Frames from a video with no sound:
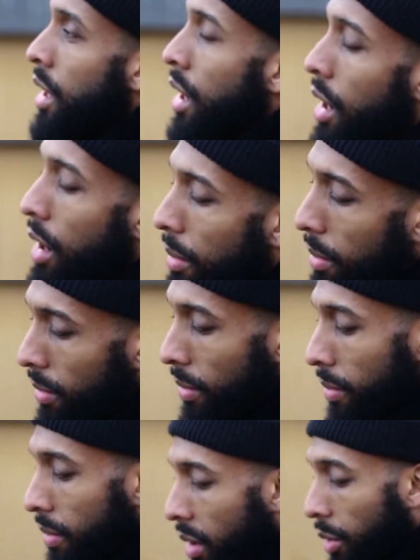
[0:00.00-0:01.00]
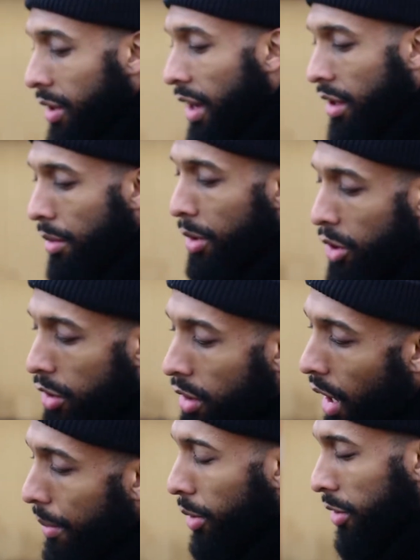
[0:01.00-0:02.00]
It was an
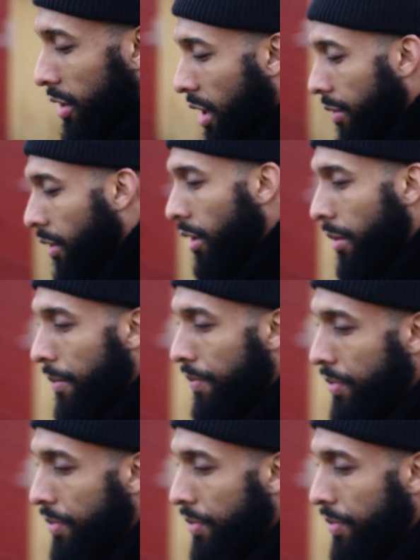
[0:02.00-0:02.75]
exhibition that I put together